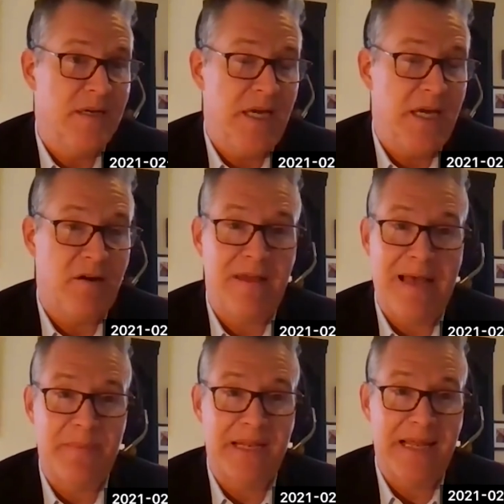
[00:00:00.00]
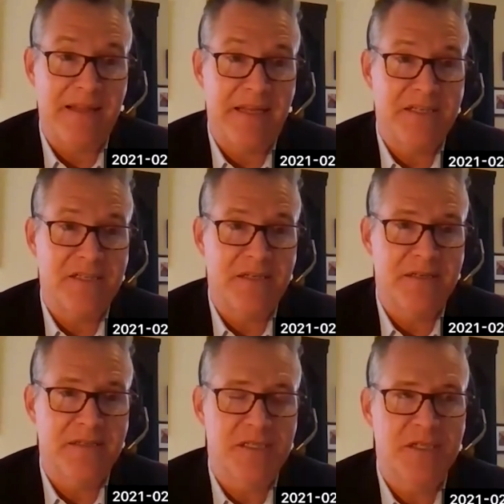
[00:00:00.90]
in our capital allocation
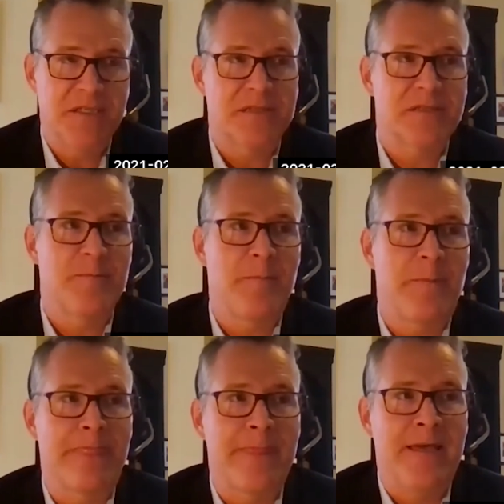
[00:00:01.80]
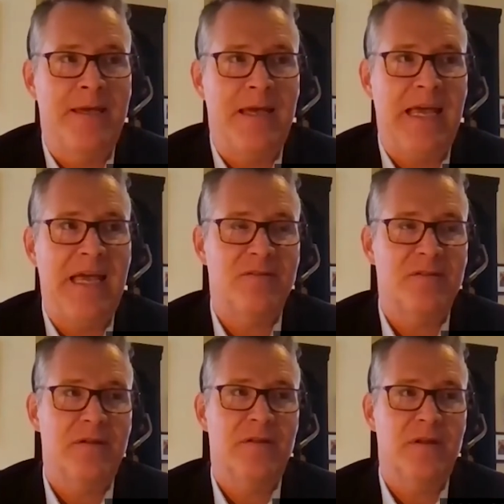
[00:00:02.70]
decisions.
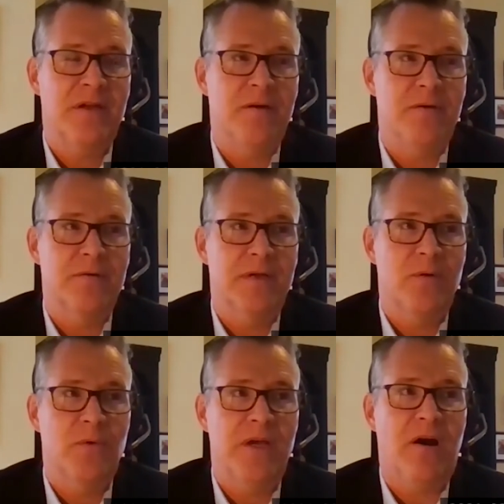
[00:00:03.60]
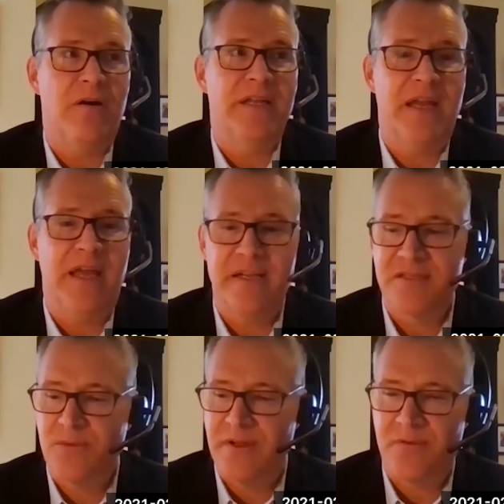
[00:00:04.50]
And, we are
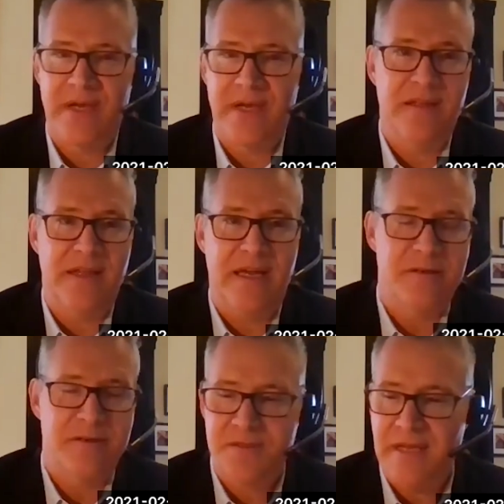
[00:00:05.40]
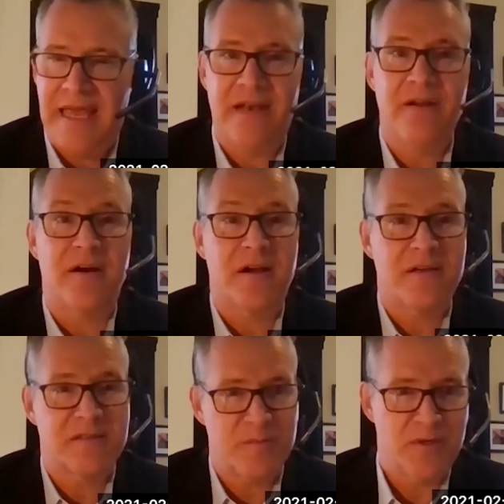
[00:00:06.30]
engaged with regulators and our
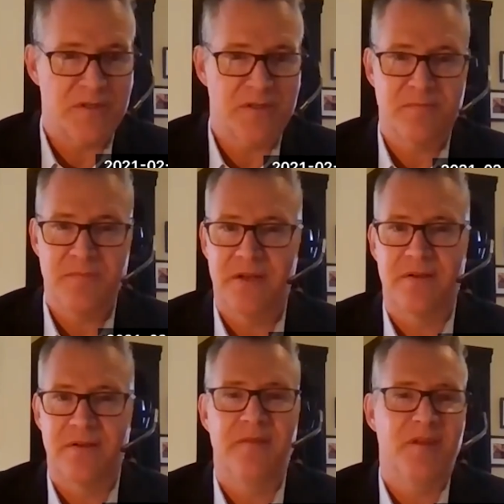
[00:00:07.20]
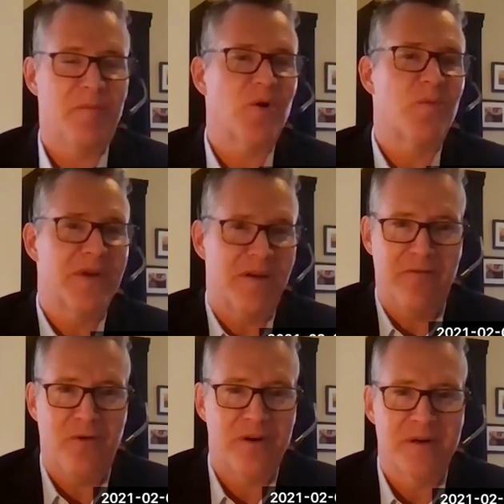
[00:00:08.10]
customers in the appropriate
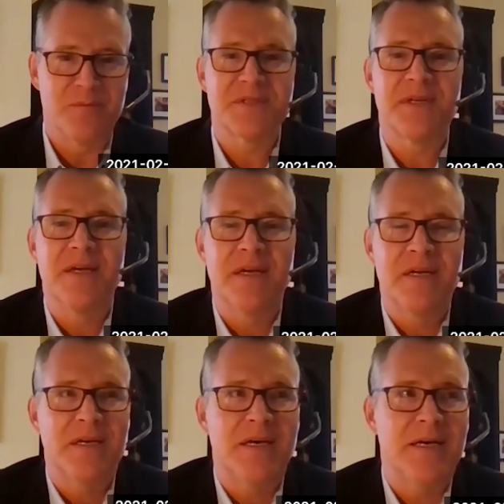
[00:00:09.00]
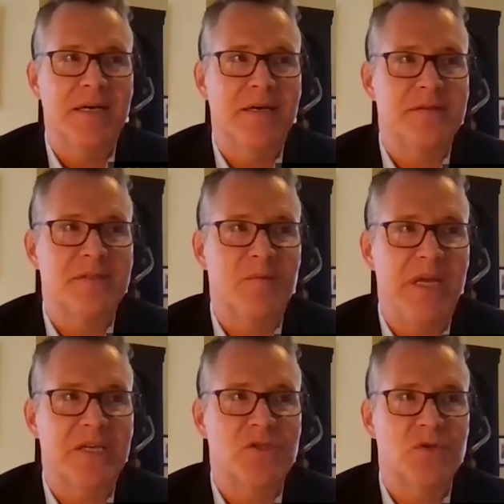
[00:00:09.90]
forums to
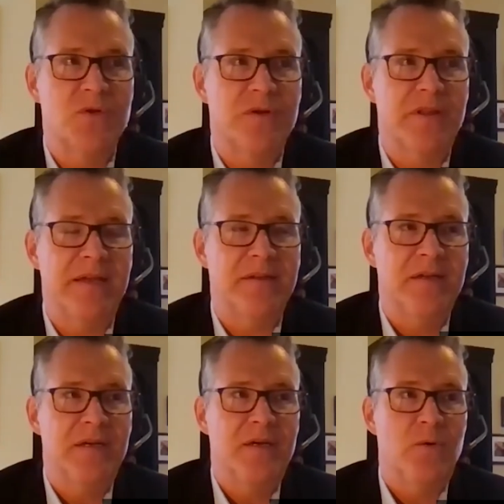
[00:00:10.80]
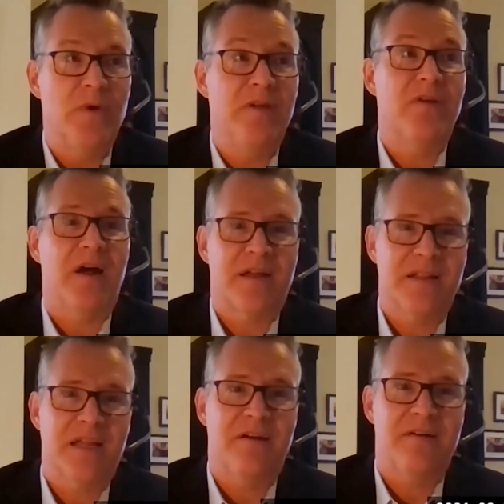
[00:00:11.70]
make sure that we've got
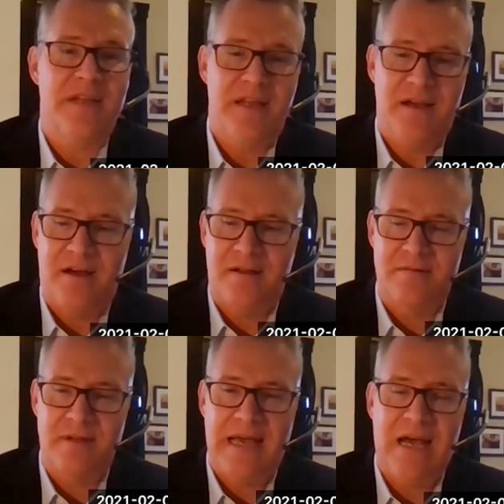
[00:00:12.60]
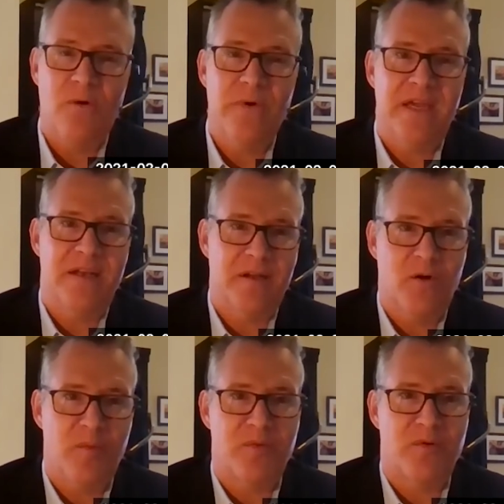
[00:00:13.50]
clarity on how we can
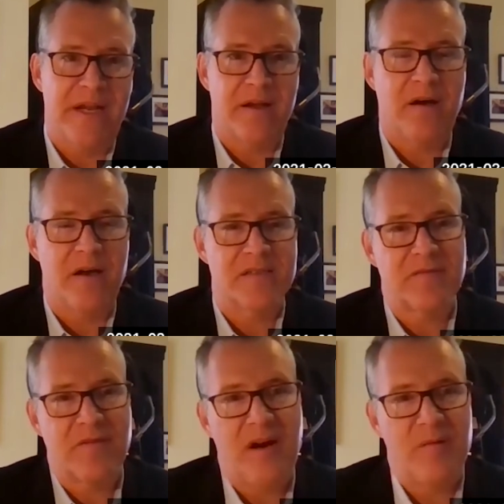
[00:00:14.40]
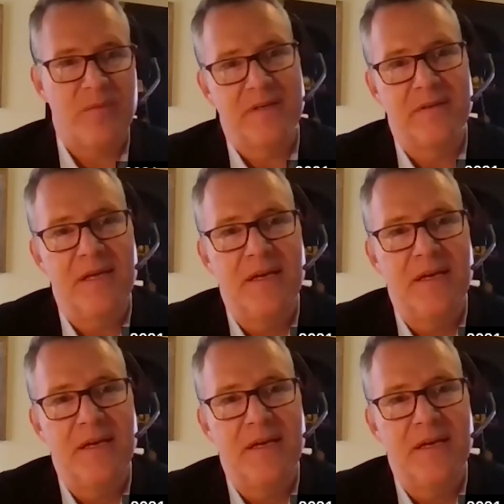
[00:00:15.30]
incorporate a cost of carbon